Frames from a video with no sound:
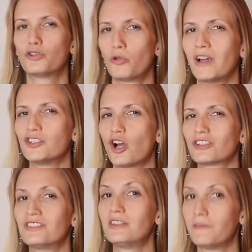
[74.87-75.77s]
to our
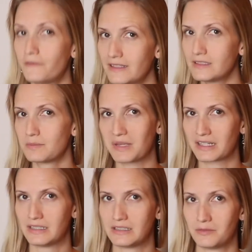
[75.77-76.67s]
dog's defense
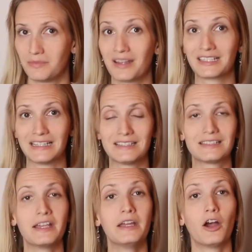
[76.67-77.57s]
mechanism
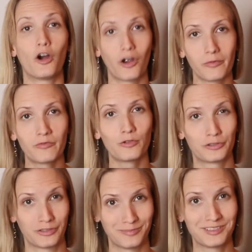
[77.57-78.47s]
against harmful
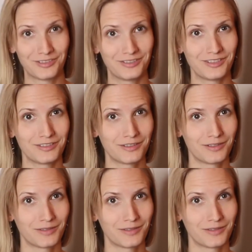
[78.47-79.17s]
substances?